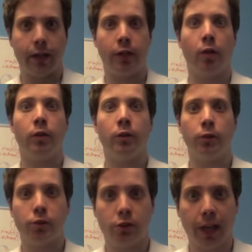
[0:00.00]
the
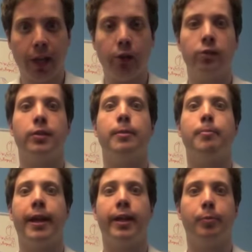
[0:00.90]
little cells that
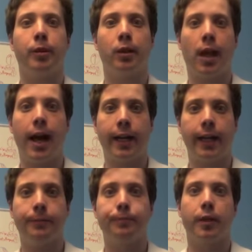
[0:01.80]
make up the lining